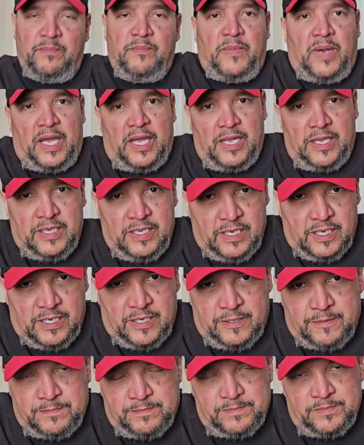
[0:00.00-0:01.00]
my
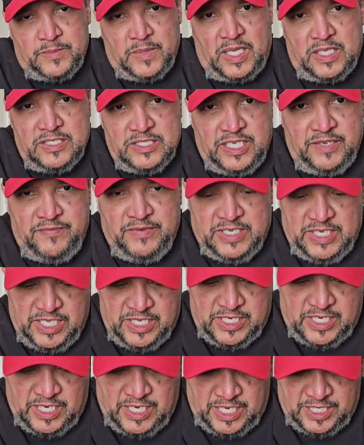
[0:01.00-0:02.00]
DVD
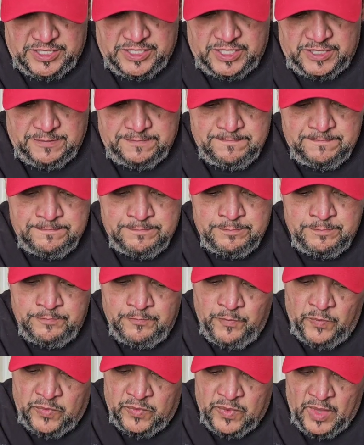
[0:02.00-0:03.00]
collection.
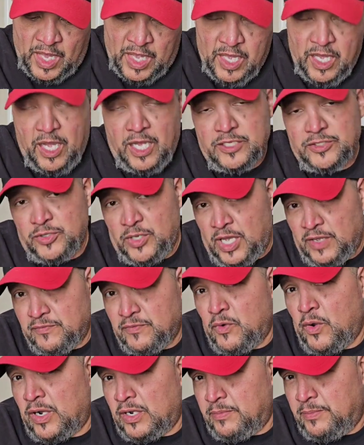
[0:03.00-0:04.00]
I do have
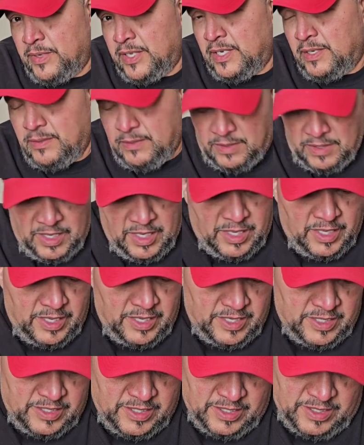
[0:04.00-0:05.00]
quite a bit.
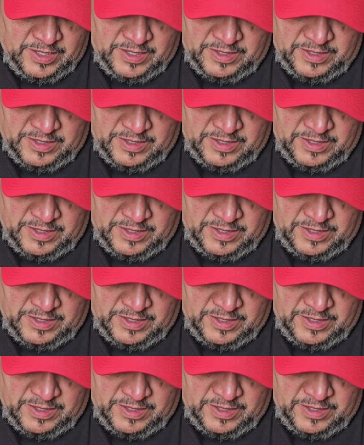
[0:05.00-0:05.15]
And